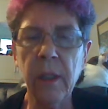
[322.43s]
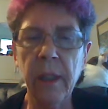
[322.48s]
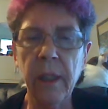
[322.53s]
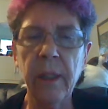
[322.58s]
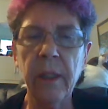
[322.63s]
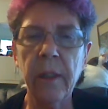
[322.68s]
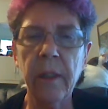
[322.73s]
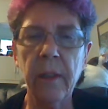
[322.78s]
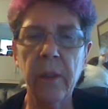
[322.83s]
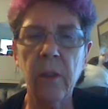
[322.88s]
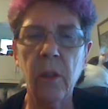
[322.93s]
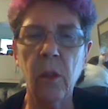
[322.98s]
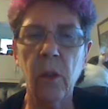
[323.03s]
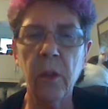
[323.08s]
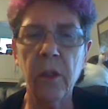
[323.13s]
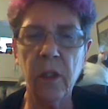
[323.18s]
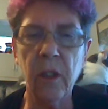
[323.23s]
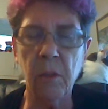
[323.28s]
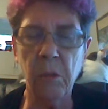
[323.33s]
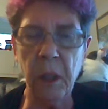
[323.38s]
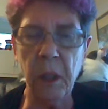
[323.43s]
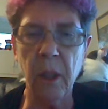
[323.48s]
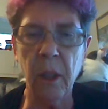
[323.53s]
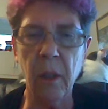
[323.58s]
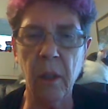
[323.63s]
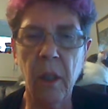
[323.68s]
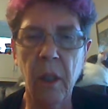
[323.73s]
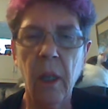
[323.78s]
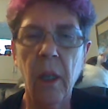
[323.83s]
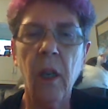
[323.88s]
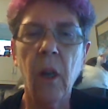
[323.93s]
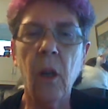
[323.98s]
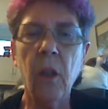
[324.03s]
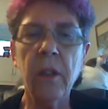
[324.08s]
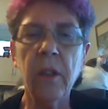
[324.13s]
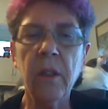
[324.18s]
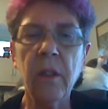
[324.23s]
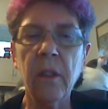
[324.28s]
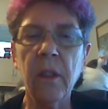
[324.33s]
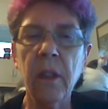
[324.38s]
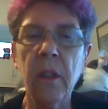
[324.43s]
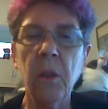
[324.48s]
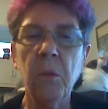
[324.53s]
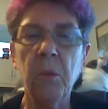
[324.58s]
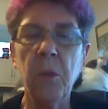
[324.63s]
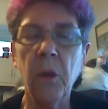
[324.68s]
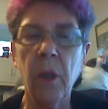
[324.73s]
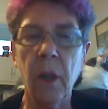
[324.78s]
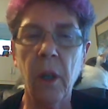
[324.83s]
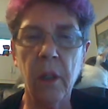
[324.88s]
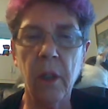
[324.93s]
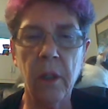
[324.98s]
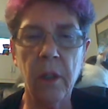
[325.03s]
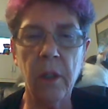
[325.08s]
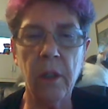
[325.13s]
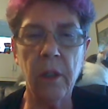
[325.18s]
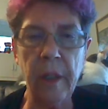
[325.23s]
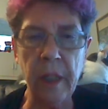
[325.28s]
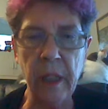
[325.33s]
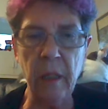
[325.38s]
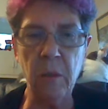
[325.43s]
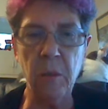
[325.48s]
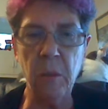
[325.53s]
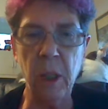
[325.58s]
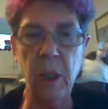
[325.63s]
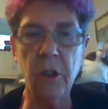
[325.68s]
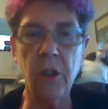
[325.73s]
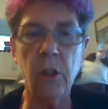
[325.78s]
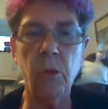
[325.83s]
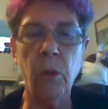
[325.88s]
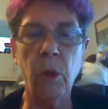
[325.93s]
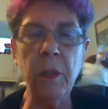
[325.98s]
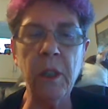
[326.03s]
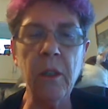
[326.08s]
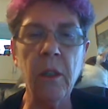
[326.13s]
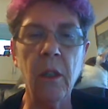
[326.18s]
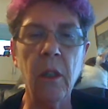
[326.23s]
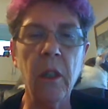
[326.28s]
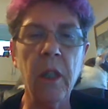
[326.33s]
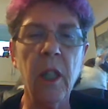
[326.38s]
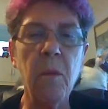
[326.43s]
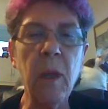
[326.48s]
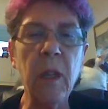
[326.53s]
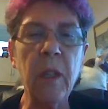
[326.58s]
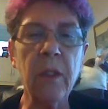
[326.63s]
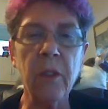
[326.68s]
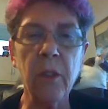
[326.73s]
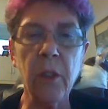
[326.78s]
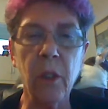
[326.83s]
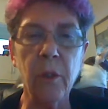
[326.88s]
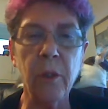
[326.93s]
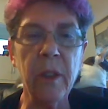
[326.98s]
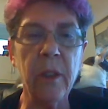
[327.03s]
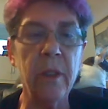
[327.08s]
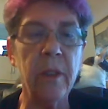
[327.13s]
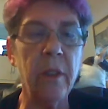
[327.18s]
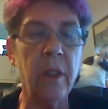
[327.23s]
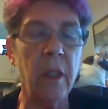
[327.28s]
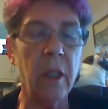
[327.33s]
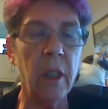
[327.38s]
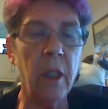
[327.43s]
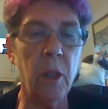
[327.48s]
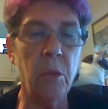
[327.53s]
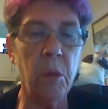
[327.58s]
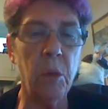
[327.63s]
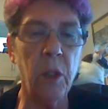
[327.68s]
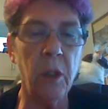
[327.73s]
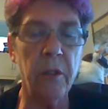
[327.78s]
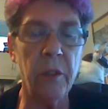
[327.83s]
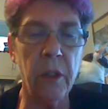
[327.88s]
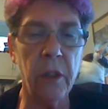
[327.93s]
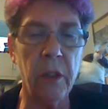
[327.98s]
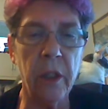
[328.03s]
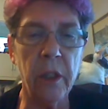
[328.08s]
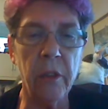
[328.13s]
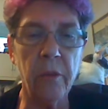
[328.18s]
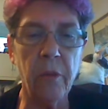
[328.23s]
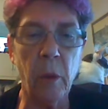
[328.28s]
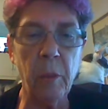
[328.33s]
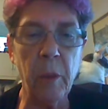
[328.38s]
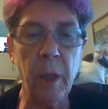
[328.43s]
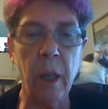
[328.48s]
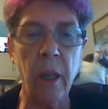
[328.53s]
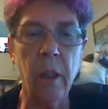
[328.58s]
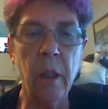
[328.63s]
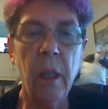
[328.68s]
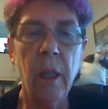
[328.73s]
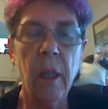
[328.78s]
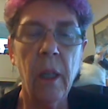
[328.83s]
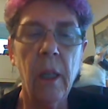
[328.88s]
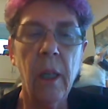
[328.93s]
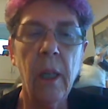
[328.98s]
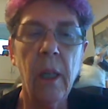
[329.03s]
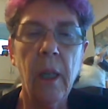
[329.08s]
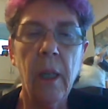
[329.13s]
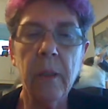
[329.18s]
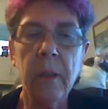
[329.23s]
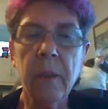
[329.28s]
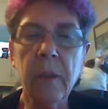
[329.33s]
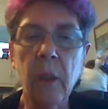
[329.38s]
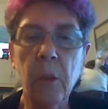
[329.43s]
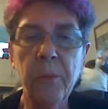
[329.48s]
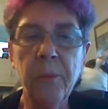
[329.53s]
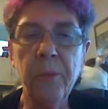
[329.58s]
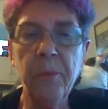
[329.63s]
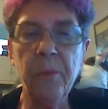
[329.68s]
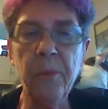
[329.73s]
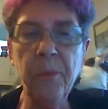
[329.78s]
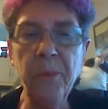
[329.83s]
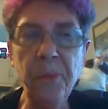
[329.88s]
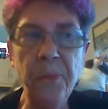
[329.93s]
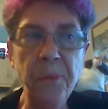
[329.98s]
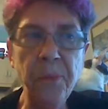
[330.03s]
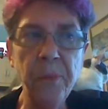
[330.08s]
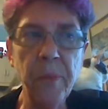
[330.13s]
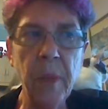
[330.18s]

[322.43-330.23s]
or taste or smell are still products very much, and we'll be talking about services in a couple of units from now. So